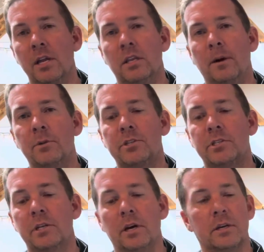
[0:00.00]
Number
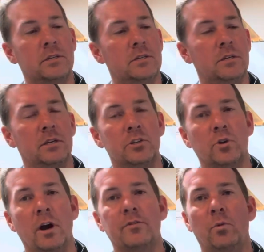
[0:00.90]
six,
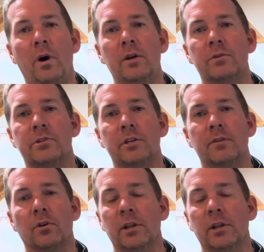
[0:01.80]
draft a wide receiver.